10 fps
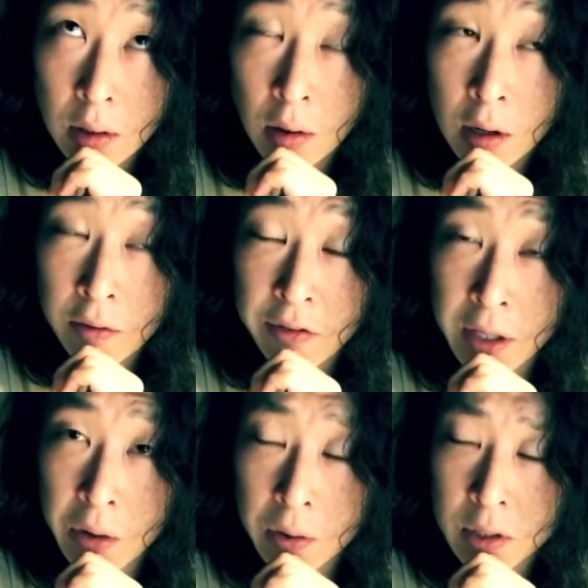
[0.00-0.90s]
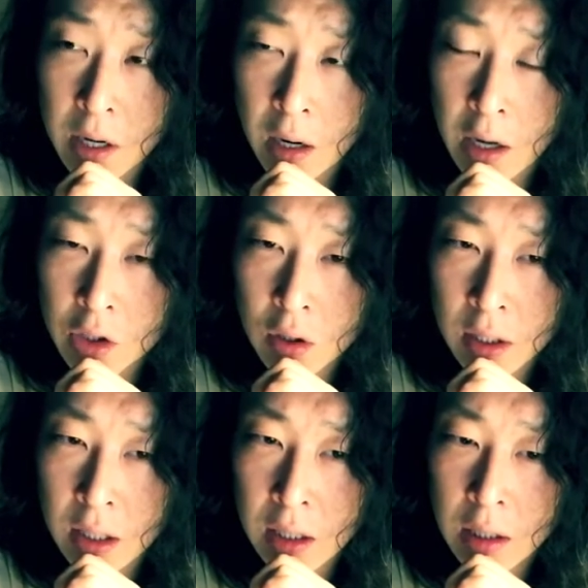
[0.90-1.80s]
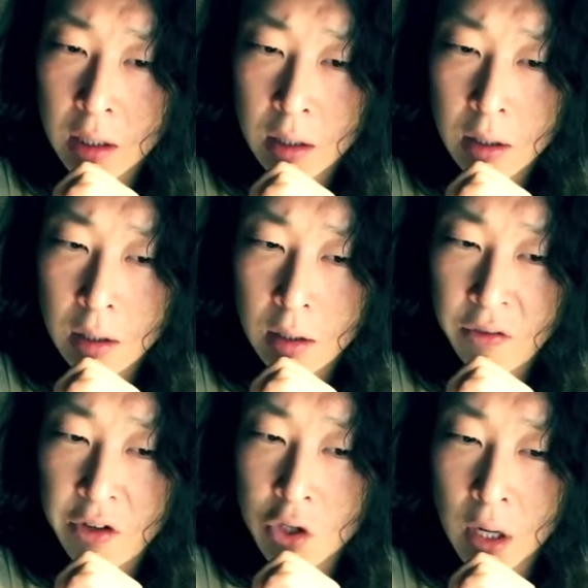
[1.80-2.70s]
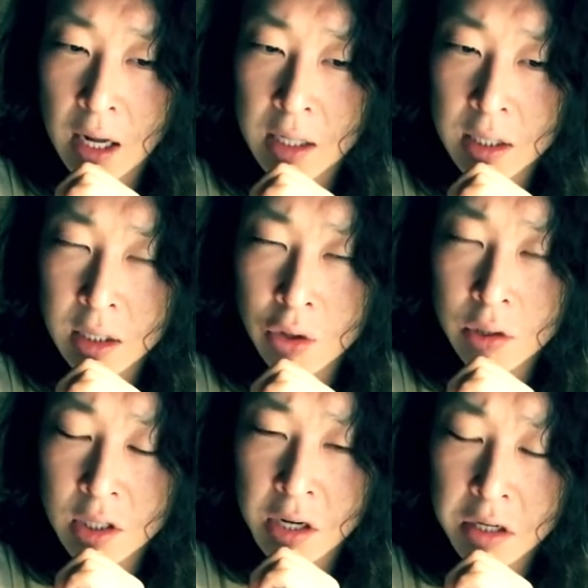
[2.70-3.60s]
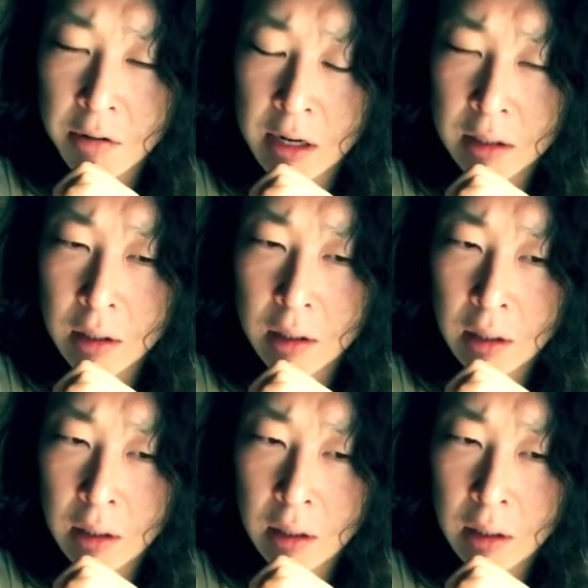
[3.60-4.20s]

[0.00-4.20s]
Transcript: a lot of videos are actually visualizing using tesseract